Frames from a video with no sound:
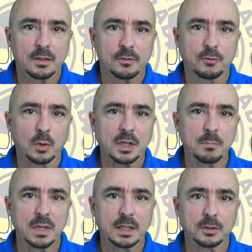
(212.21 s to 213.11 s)
forty
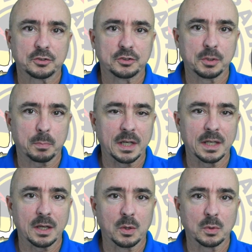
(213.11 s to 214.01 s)
meters,
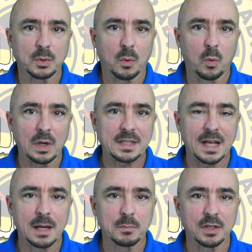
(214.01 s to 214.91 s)
depending on what
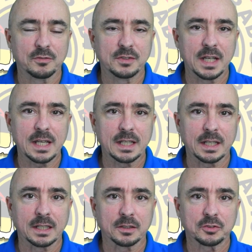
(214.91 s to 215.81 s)
time of day it
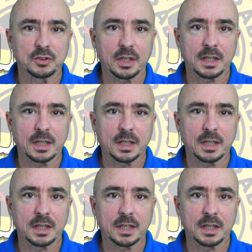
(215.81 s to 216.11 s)
is,